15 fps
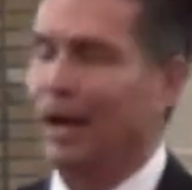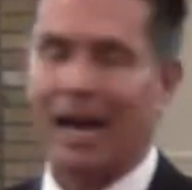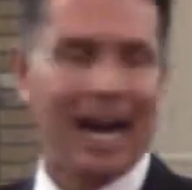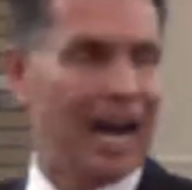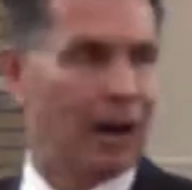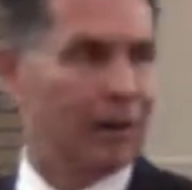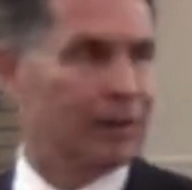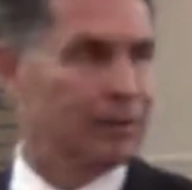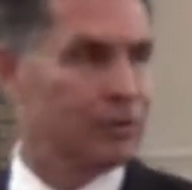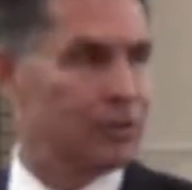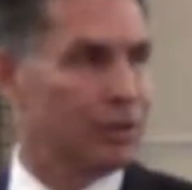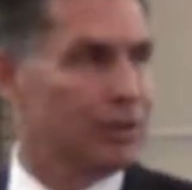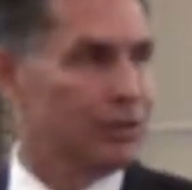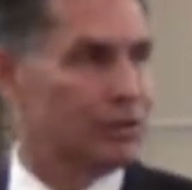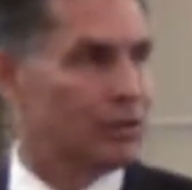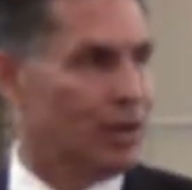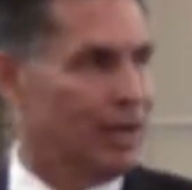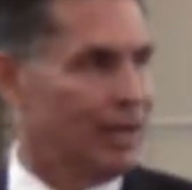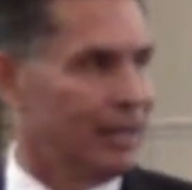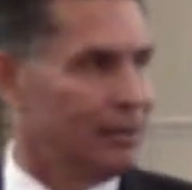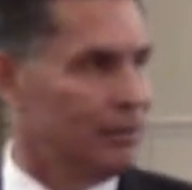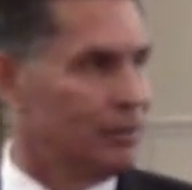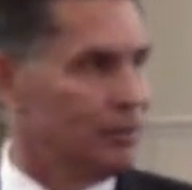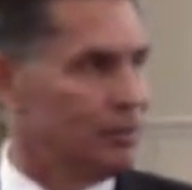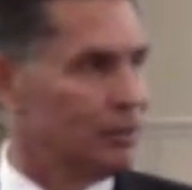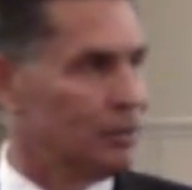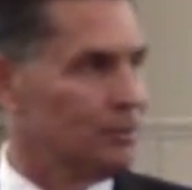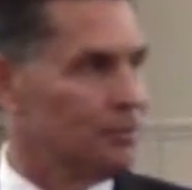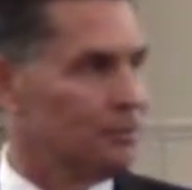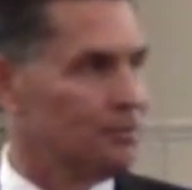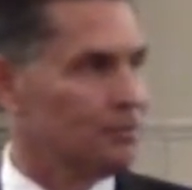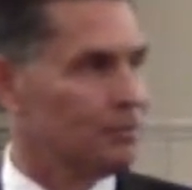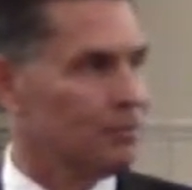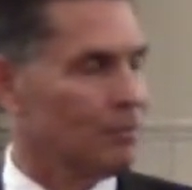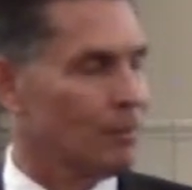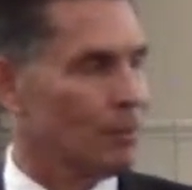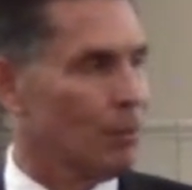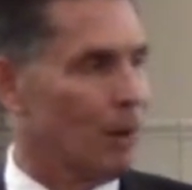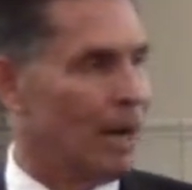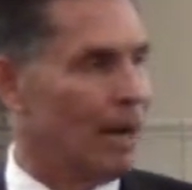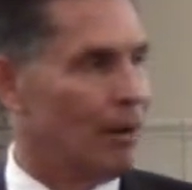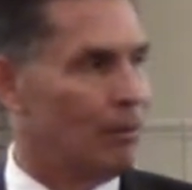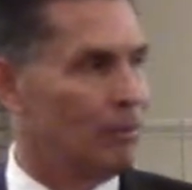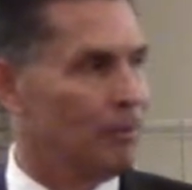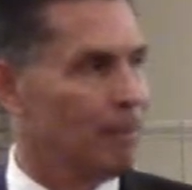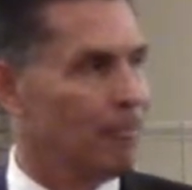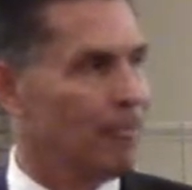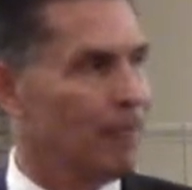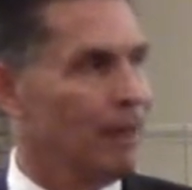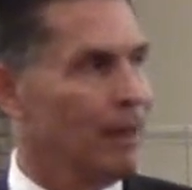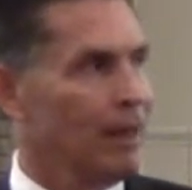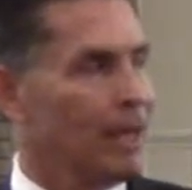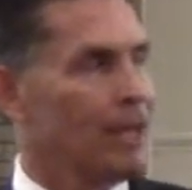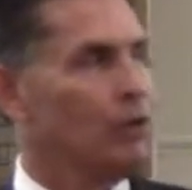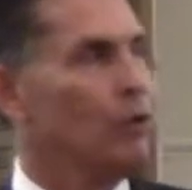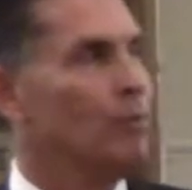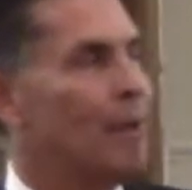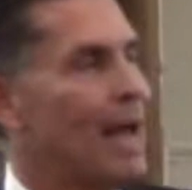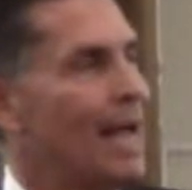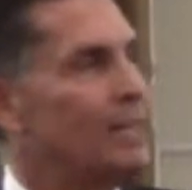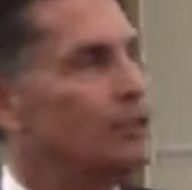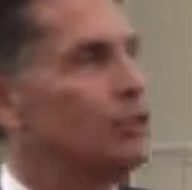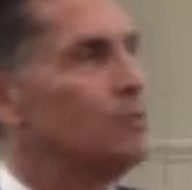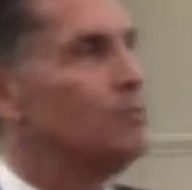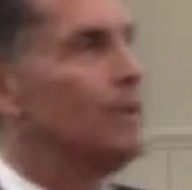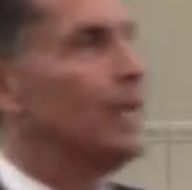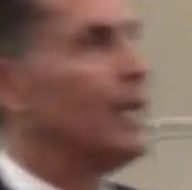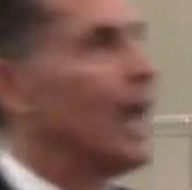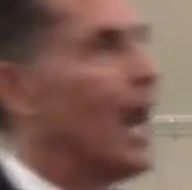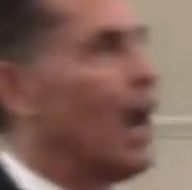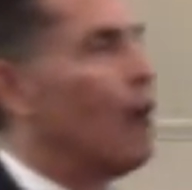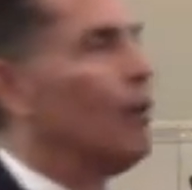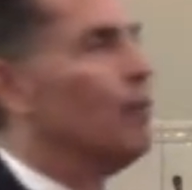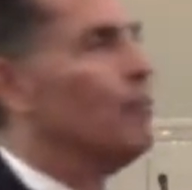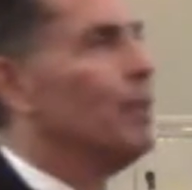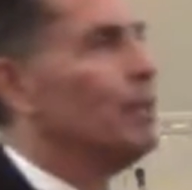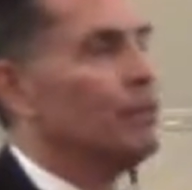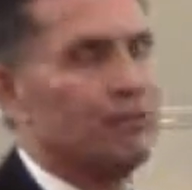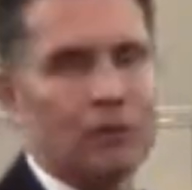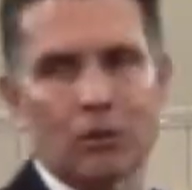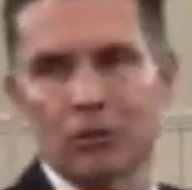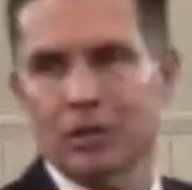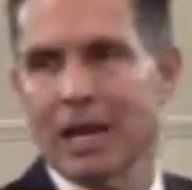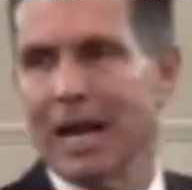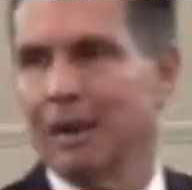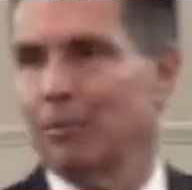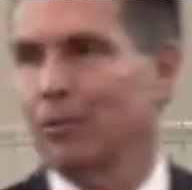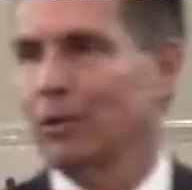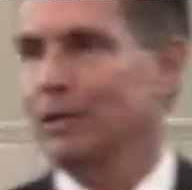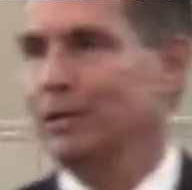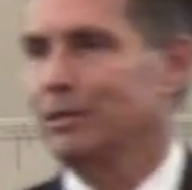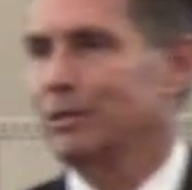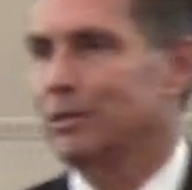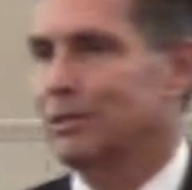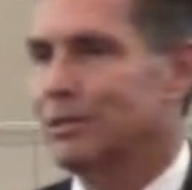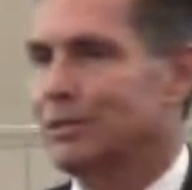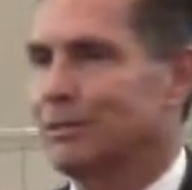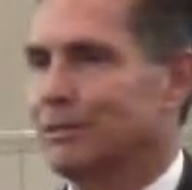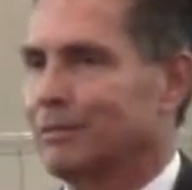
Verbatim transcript: Aaron's sons. Wow. Can you imagine being Aaron being the first high priest?